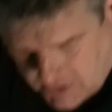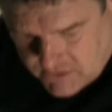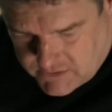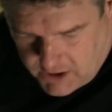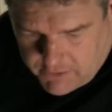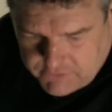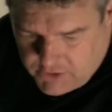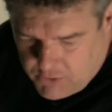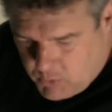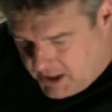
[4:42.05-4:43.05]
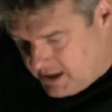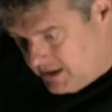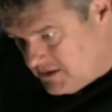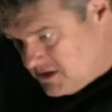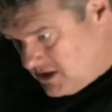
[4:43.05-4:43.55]
itself so that we can
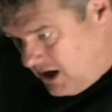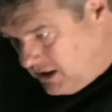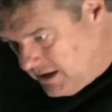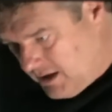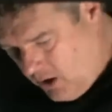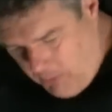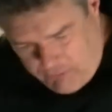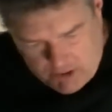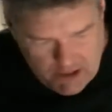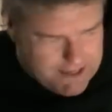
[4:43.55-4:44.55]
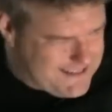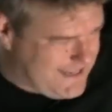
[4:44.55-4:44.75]
install it and hopefully not